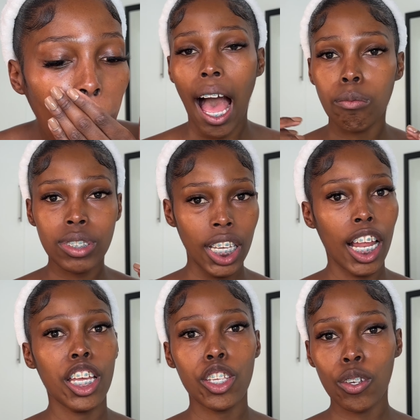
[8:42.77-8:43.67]
I'm
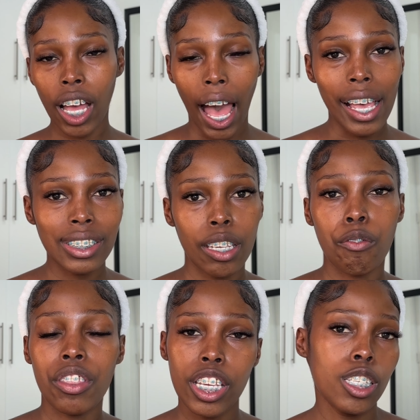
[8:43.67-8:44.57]
telling you guys,
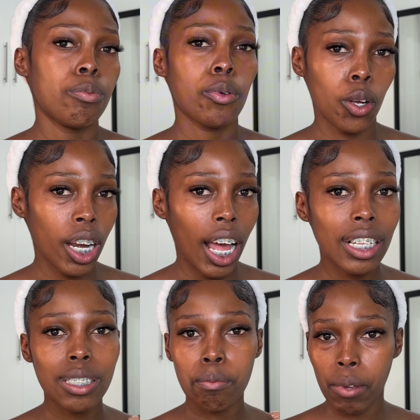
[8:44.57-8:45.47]
if these
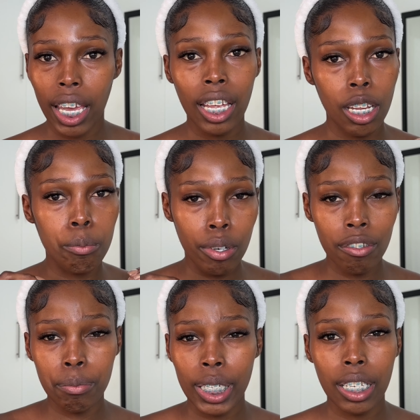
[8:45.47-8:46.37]
products make an
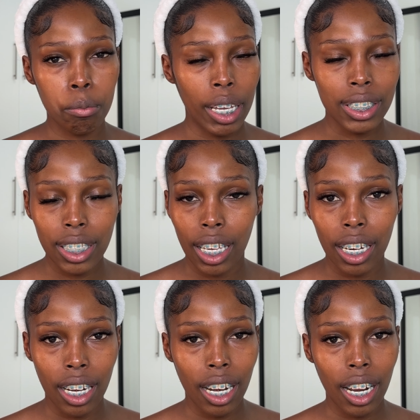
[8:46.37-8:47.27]
improvement in my
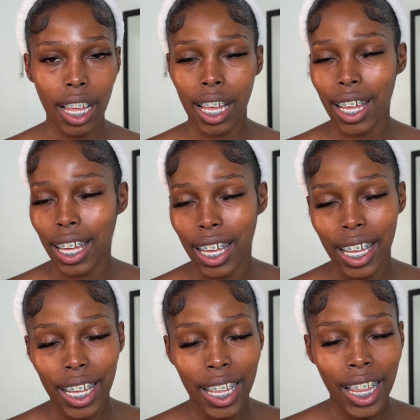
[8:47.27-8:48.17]
skin,
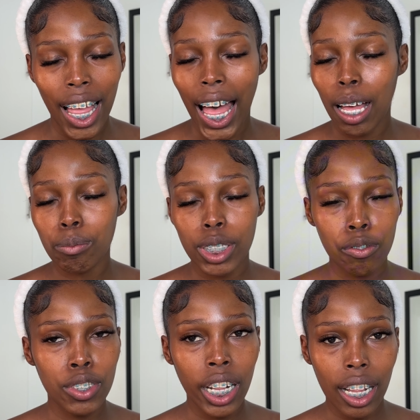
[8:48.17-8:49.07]
I'm
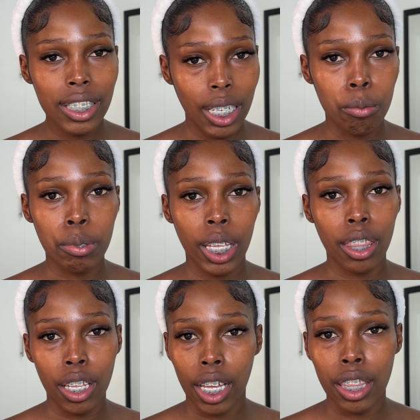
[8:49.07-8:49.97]
definitely
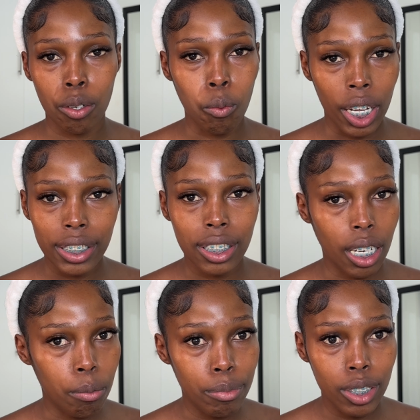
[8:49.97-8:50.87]
dumping the ones
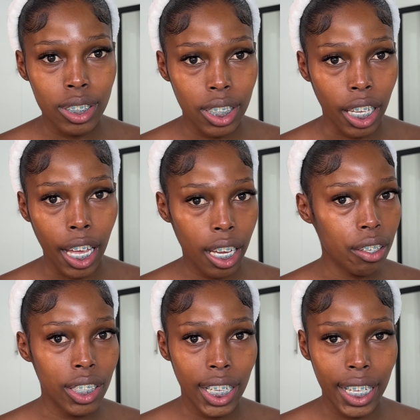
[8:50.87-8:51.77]
that I'm using
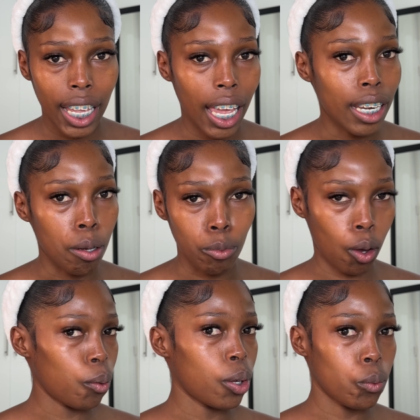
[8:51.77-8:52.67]
currently and I'm
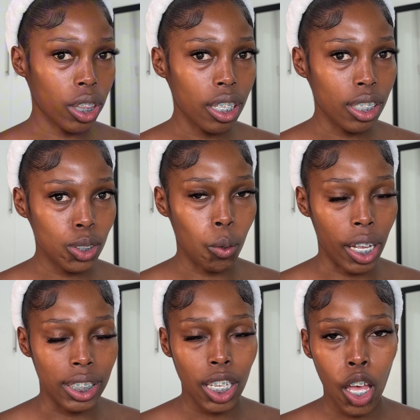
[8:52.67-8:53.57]
going with these
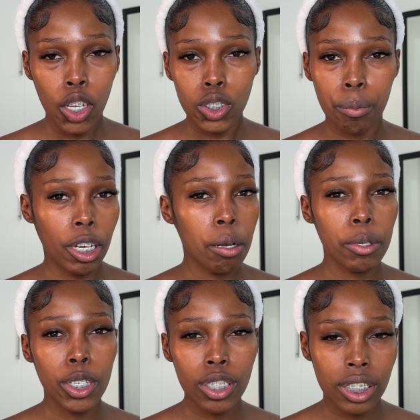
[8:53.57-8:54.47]
ones. So I'm going to
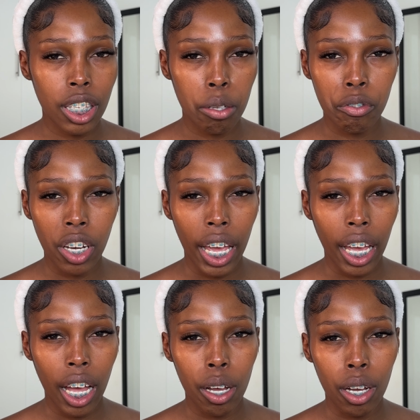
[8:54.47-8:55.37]
be using them for
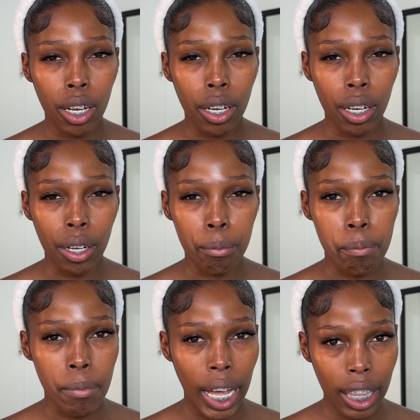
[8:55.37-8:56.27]
like a
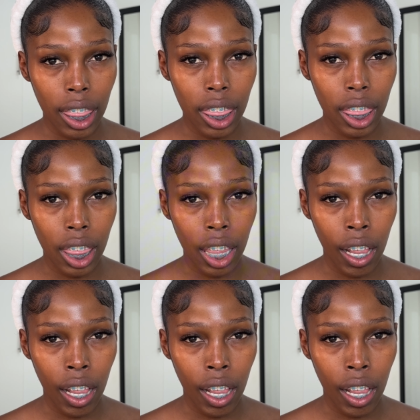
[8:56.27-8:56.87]
month